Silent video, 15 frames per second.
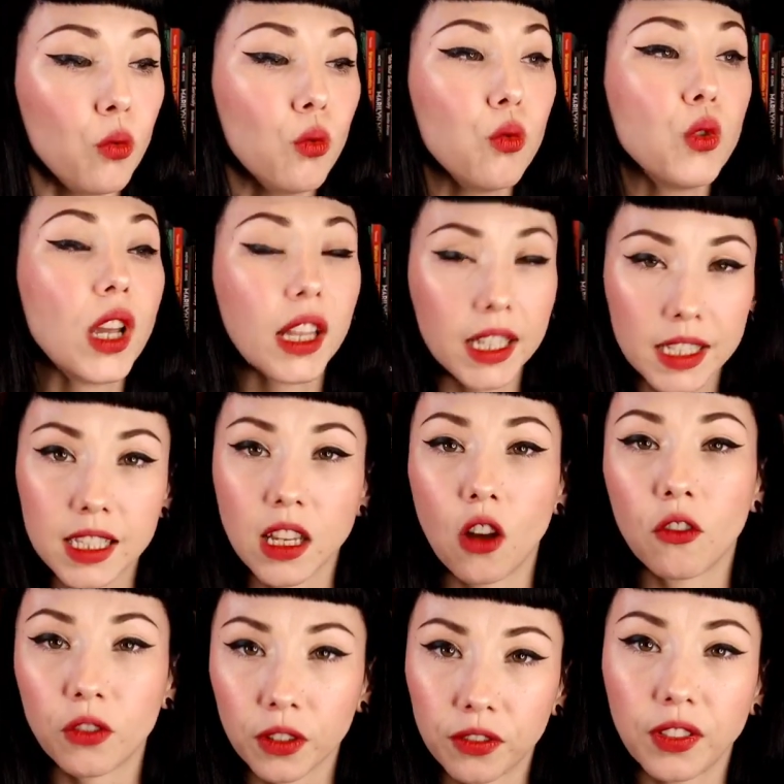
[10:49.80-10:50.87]
really
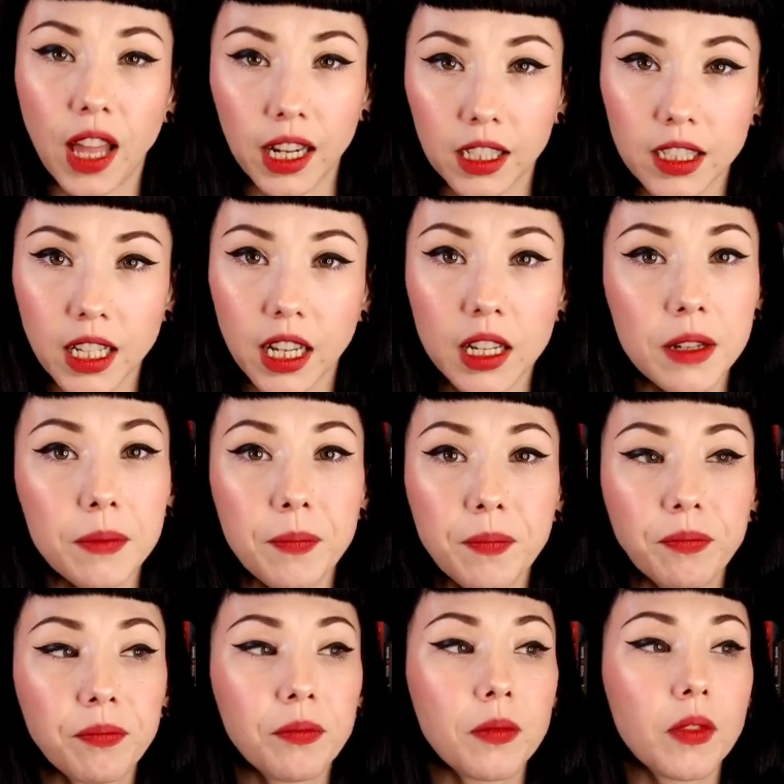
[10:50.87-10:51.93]
self-reflecting